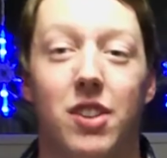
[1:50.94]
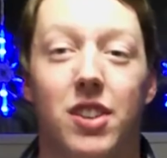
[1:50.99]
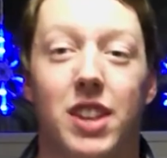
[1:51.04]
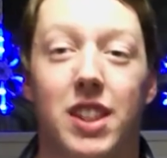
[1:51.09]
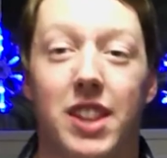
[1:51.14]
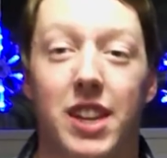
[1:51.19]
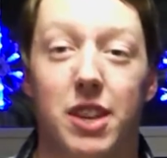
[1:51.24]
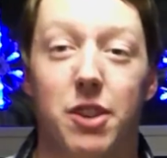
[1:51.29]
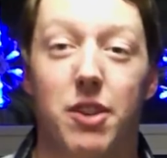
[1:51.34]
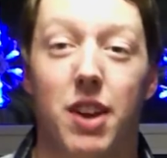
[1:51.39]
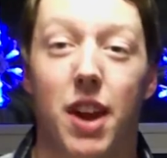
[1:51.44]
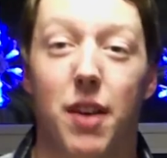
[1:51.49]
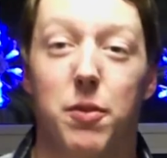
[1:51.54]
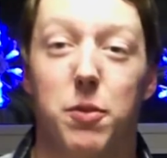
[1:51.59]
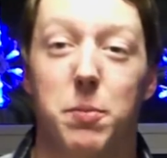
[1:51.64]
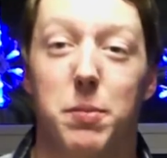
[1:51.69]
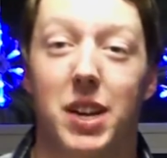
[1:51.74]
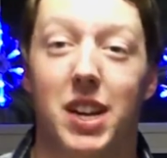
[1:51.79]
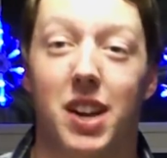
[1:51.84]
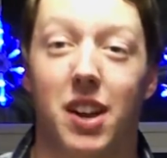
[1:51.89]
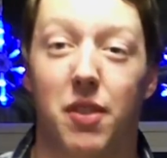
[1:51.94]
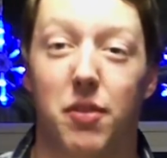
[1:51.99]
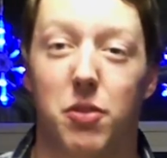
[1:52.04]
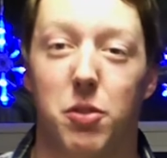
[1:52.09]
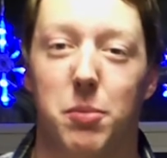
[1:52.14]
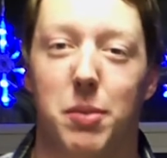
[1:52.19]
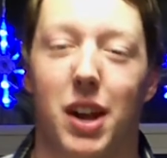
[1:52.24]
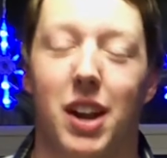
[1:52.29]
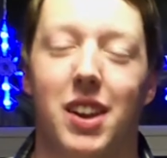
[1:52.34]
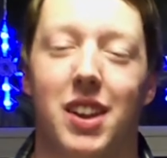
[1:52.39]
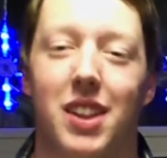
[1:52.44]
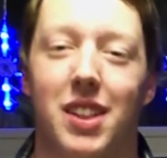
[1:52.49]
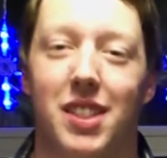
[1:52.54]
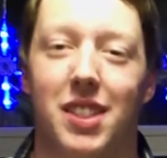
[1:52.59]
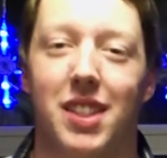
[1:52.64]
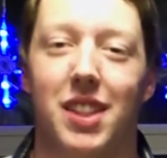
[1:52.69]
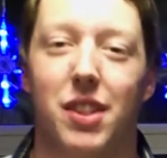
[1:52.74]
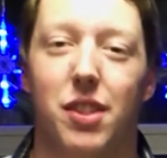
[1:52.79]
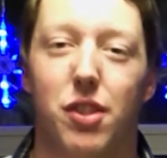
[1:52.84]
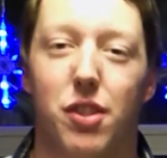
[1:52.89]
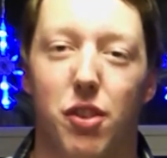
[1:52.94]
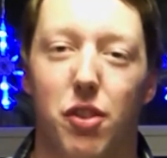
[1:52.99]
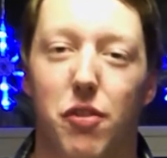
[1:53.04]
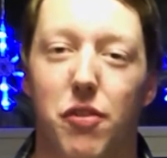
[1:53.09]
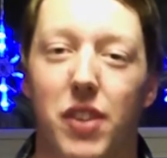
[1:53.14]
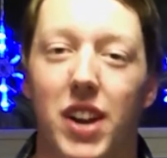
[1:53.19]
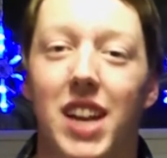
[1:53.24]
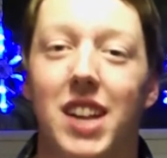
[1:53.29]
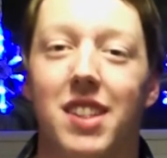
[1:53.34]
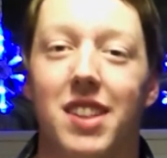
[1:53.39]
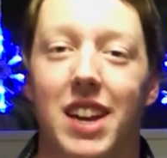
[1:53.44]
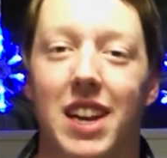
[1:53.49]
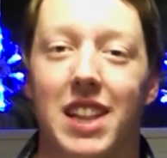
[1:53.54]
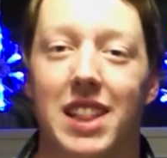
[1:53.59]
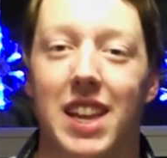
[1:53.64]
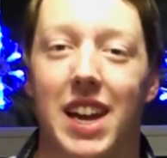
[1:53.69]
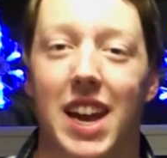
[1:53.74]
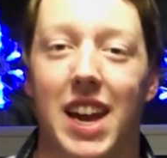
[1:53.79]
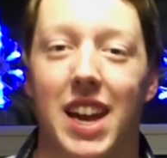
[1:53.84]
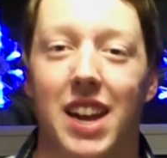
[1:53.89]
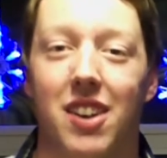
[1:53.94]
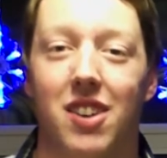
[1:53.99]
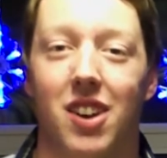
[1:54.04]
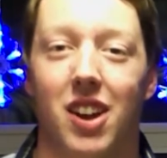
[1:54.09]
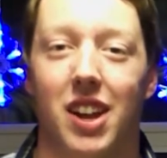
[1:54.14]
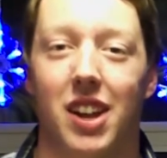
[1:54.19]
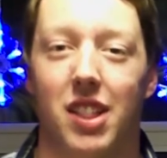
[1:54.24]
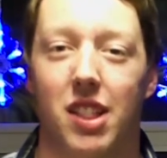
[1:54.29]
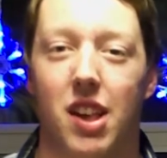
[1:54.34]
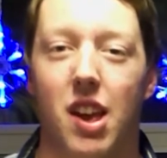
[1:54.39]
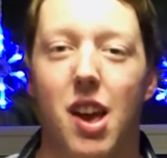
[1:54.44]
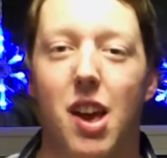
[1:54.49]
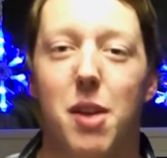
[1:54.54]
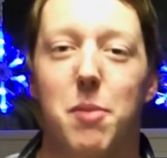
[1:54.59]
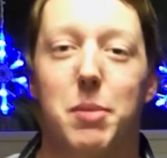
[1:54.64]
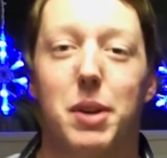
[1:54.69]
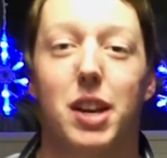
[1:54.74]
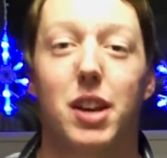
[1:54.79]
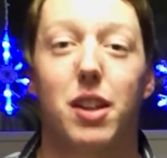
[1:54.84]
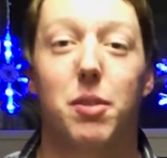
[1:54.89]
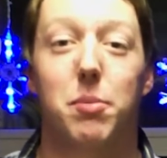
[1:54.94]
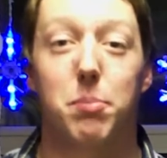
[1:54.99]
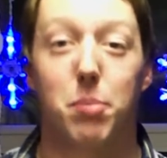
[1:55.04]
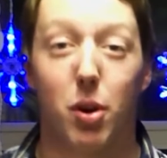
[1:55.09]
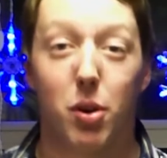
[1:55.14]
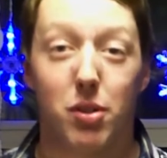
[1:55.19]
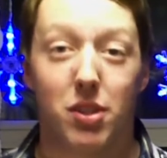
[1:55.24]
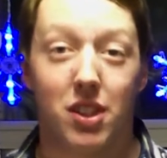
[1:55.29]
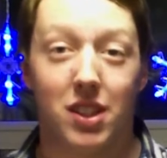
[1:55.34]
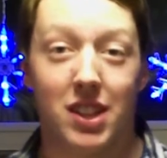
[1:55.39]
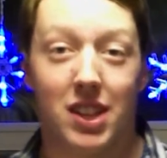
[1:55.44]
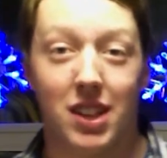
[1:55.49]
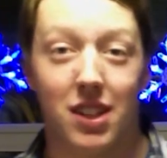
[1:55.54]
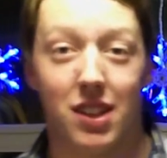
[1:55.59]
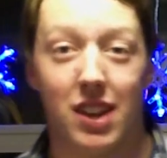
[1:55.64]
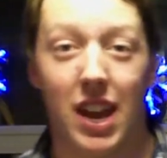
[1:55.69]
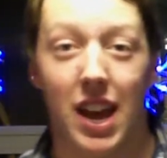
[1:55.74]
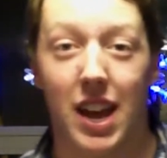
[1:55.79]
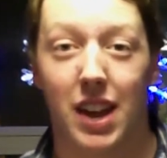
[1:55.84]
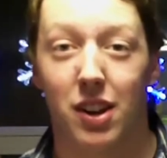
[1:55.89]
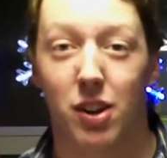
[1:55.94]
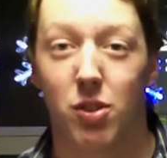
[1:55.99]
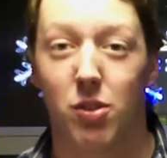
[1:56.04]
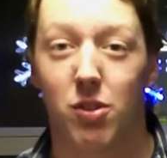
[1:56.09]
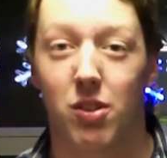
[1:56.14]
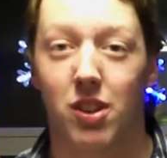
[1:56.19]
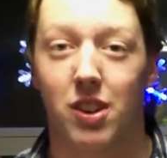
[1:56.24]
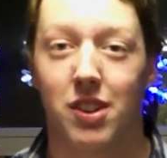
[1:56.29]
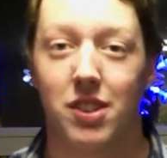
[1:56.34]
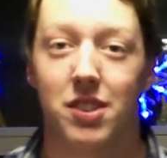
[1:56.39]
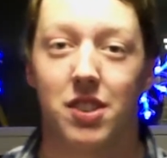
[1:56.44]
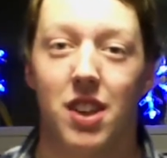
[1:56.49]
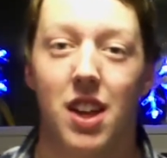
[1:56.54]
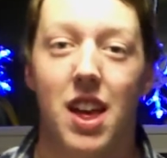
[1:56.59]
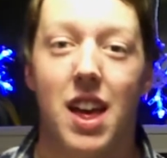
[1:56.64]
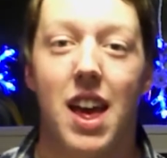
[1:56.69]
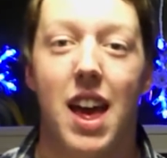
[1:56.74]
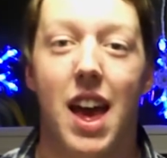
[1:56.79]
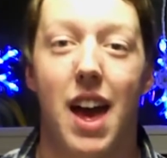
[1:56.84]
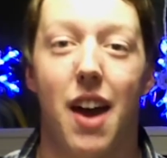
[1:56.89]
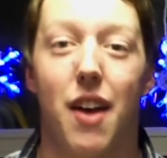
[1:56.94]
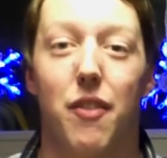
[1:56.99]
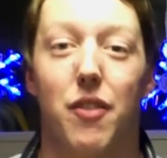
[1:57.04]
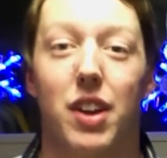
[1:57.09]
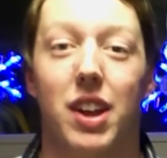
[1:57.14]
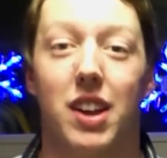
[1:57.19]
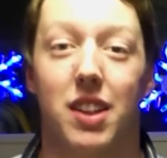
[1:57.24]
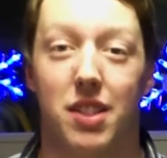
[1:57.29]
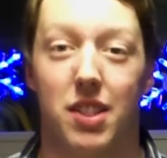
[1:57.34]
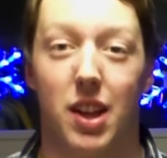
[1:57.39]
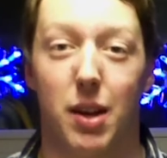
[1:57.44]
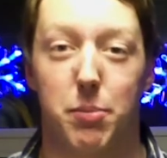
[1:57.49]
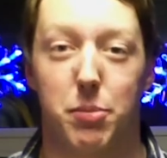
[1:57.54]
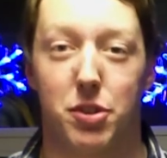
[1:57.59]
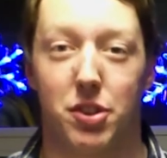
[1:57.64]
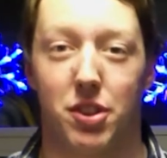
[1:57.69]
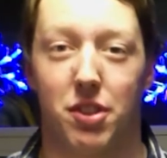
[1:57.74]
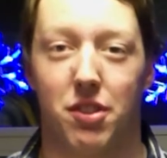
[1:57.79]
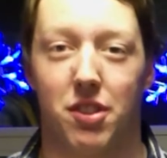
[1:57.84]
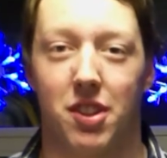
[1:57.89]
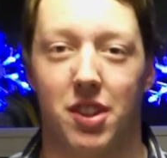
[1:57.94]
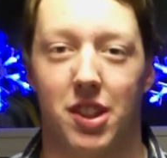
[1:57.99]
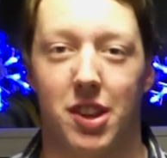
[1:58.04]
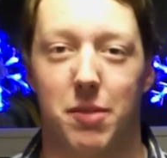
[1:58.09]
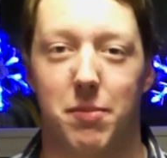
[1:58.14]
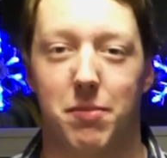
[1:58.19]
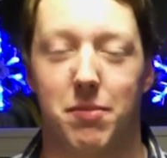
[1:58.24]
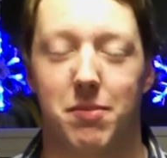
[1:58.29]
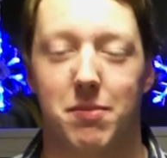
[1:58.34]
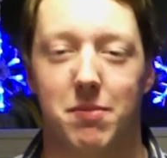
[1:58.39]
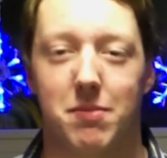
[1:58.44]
only thing you have to be careful about is the sulfates and the halides, because both of these categories have exceptions to them.